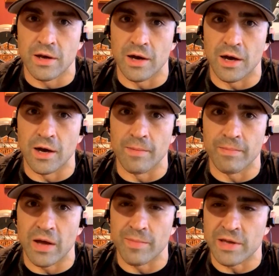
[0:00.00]

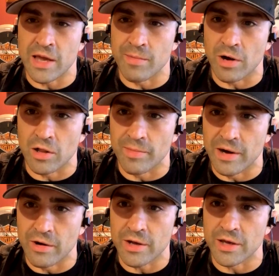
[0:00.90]
I became an
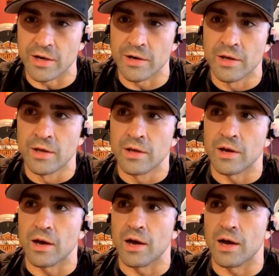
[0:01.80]
All-American.
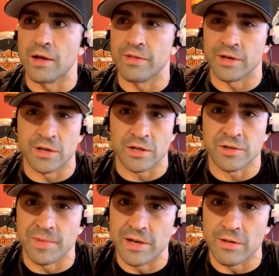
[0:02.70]
They
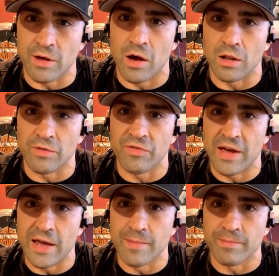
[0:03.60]
inducted me into the Hall of
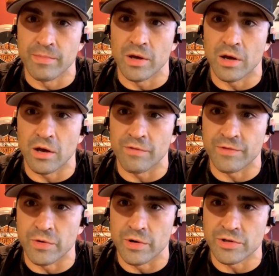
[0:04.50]
Fame a
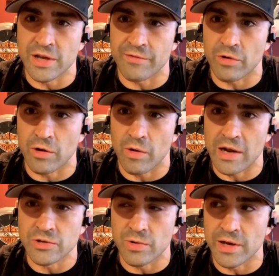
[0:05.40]
few years after I
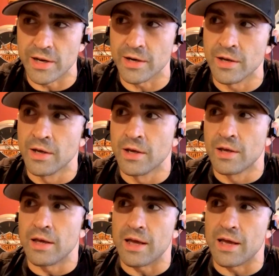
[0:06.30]
graduated.
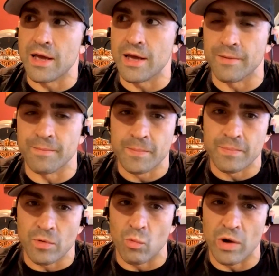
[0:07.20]
And
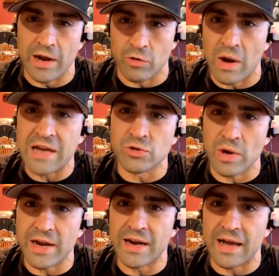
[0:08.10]
when I
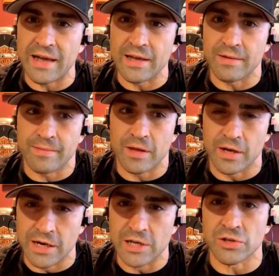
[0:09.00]
graduated, I
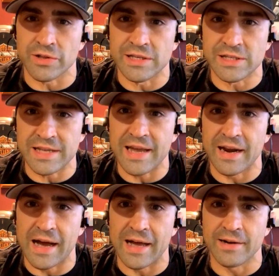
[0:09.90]
initially stayed
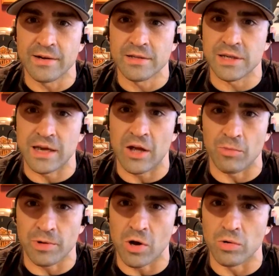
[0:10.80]
on to
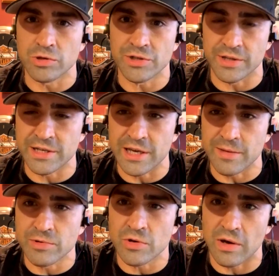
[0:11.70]
help coach the
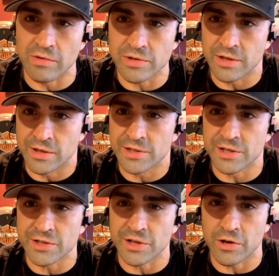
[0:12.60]
team. So I was an
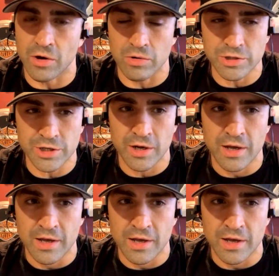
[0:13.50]
assistant coach.